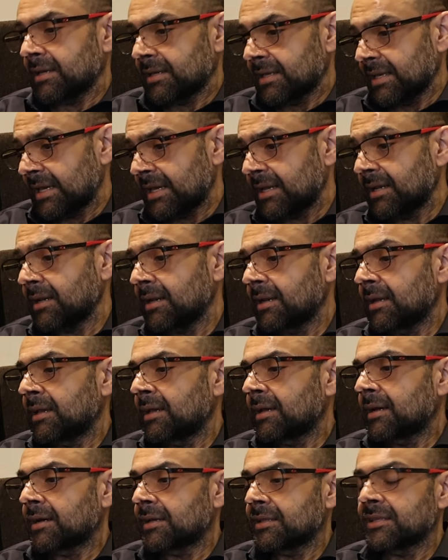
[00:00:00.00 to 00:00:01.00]
again,
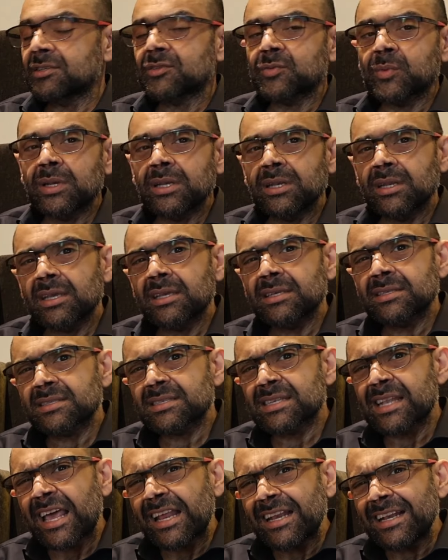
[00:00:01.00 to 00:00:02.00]
this one is
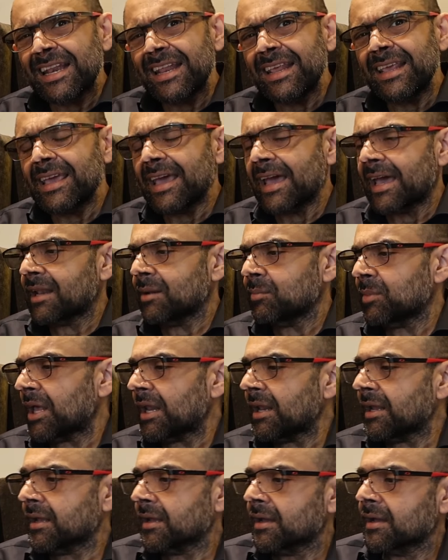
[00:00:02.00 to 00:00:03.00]
slightly
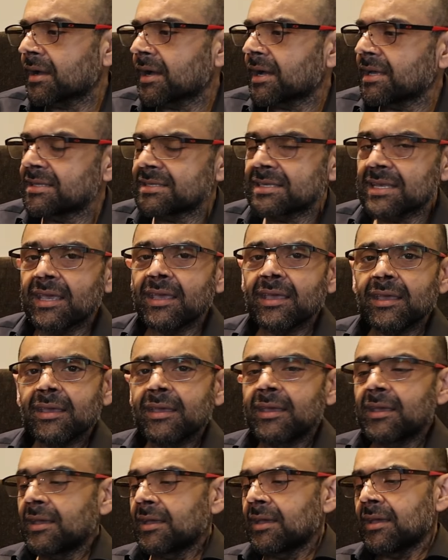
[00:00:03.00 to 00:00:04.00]
animalic, I'd say.
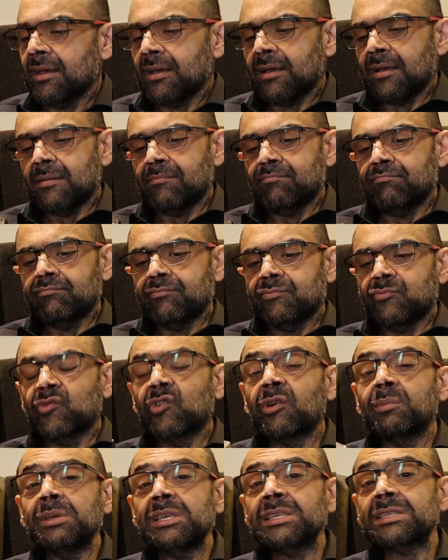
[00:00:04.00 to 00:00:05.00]

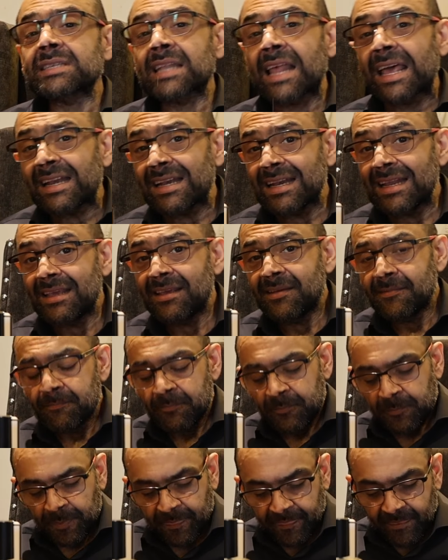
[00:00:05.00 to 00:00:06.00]
For me, slightly
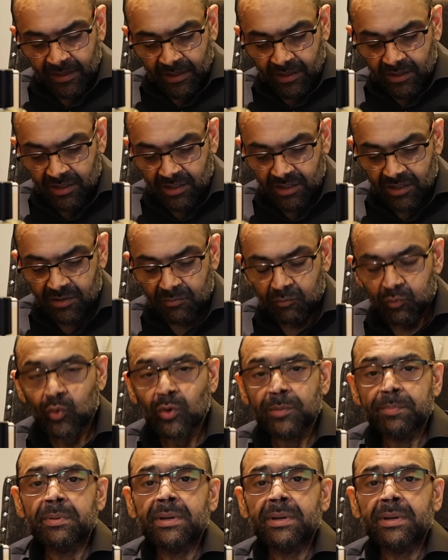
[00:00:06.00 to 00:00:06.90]
would